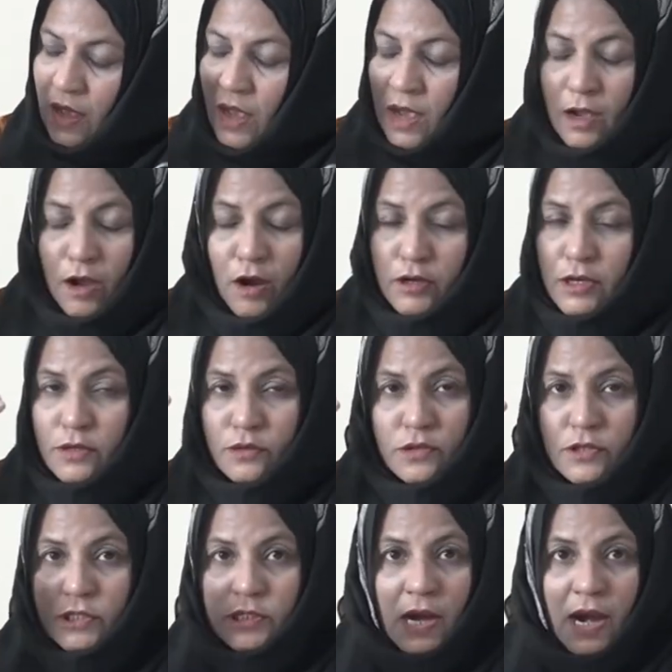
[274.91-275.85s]
According
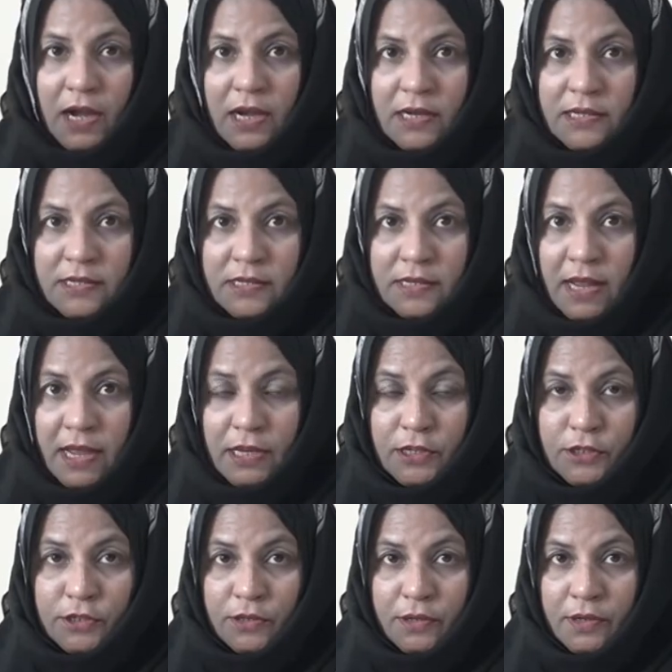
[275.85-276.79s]
to child's
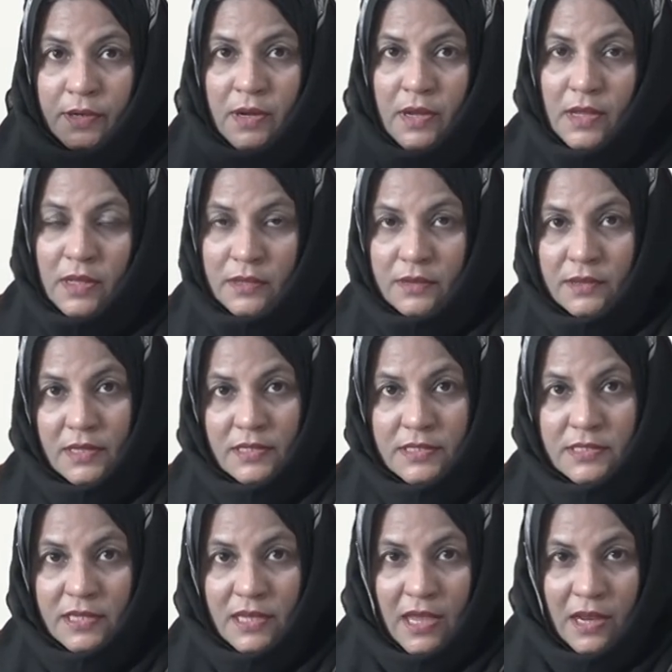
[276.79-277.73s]
nature,
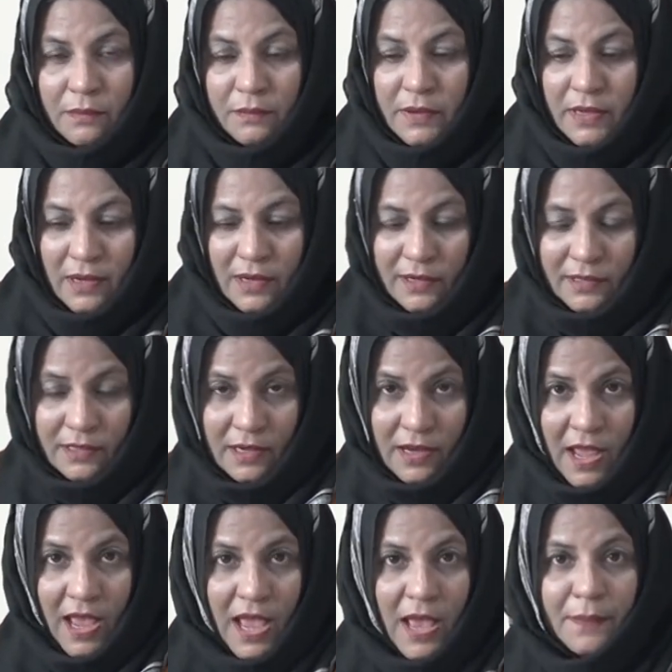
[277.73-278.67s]
this can be little
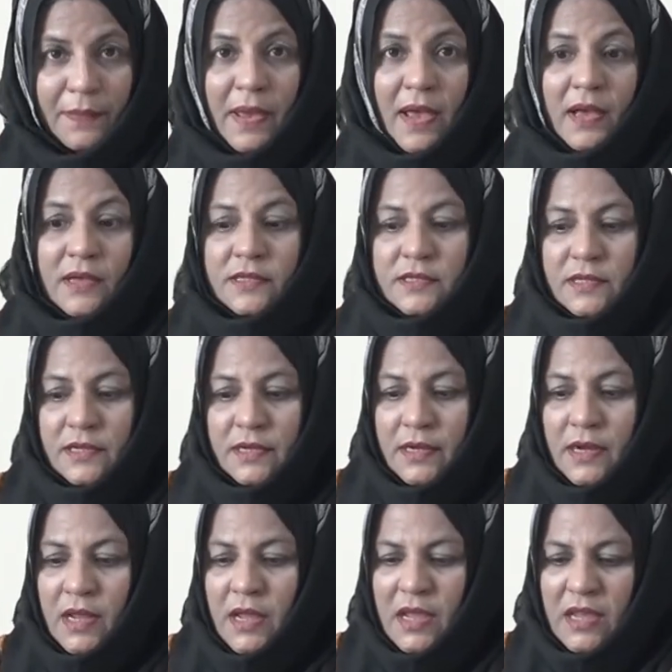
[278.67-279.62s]
haphazard.
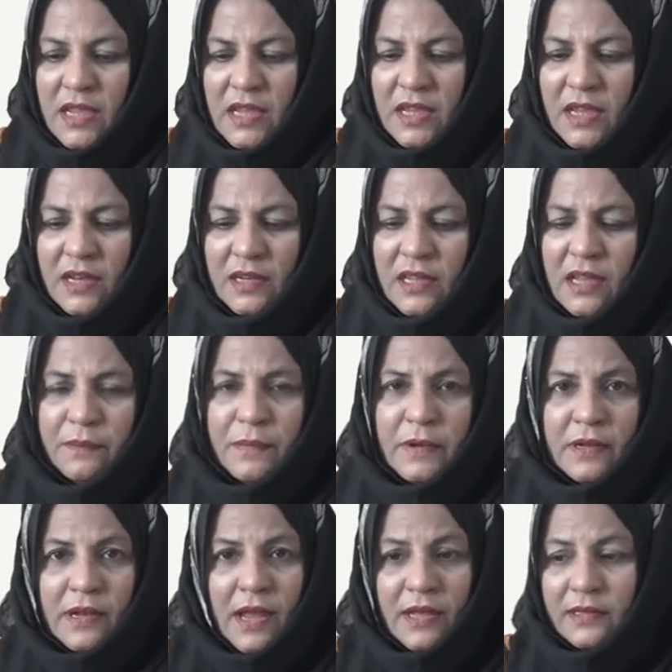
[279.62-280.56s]
He can keep
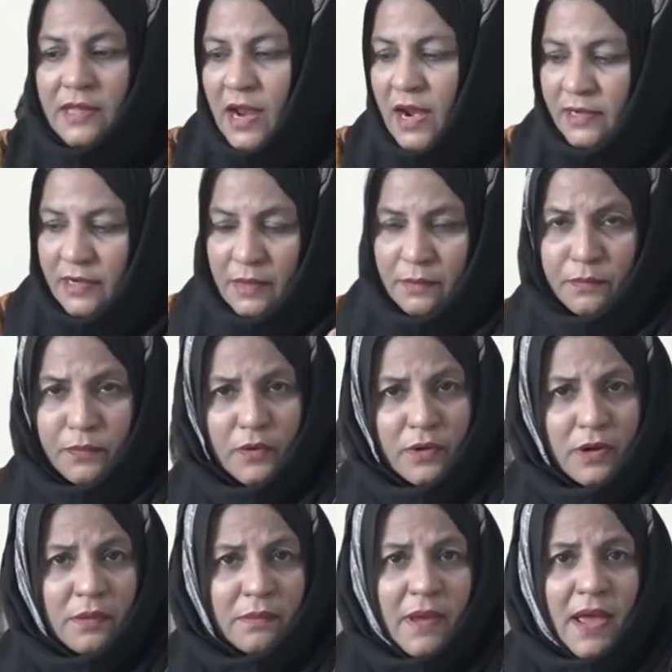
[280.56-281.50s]
it like that and put
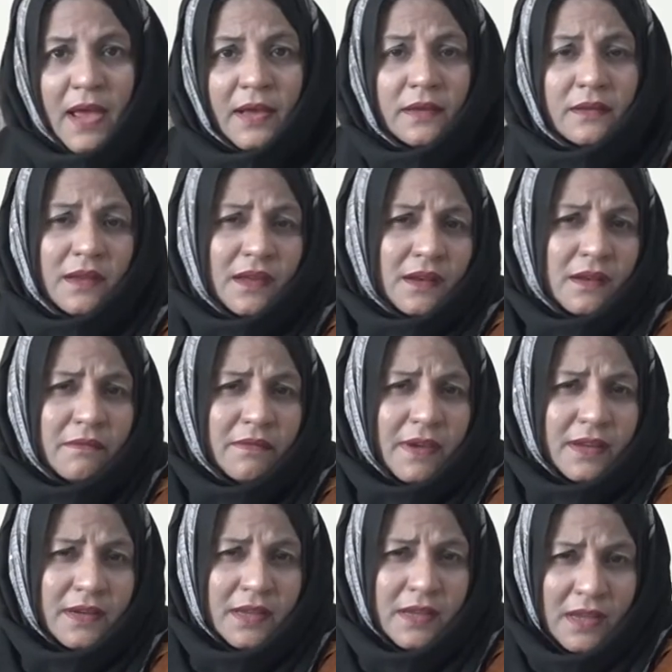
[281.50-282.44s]
it back in a
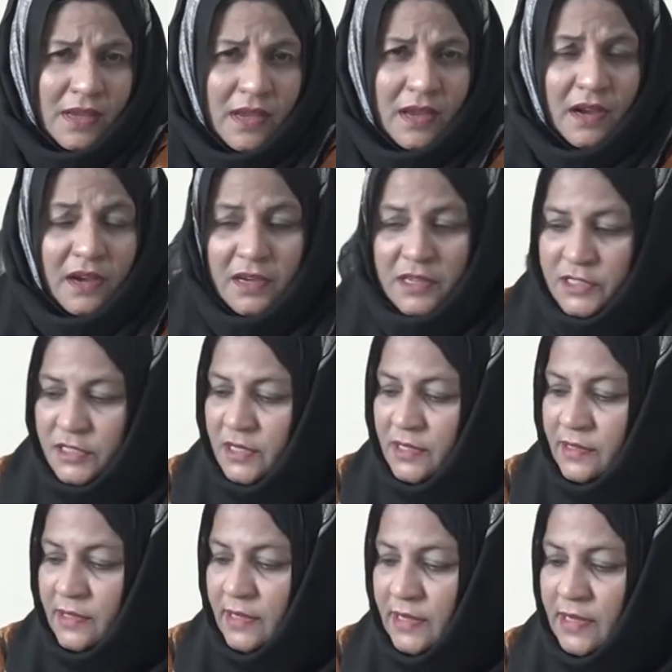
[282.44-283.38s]
very
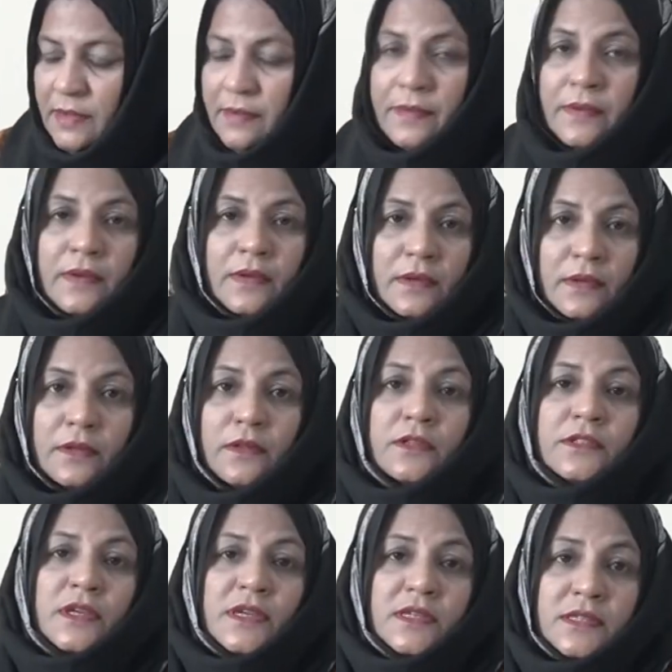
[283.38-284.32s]
urgently. You
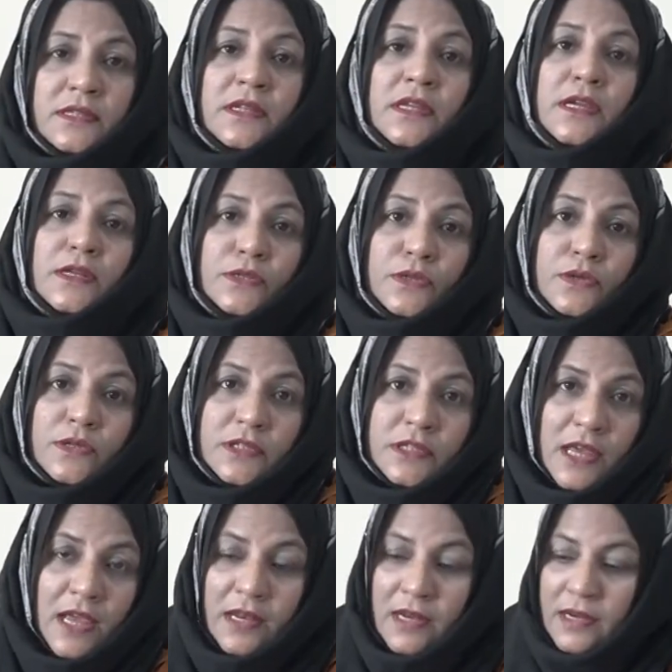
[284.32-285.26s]
just need to
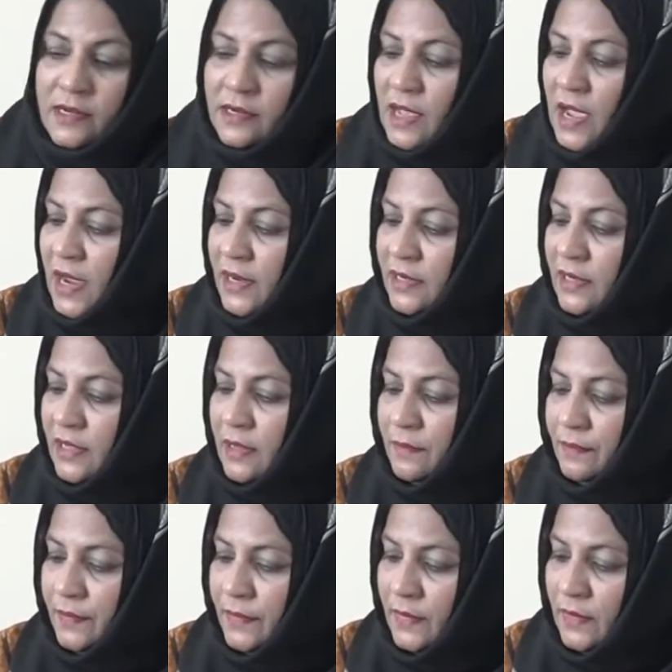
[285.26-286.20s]
tell and guide him.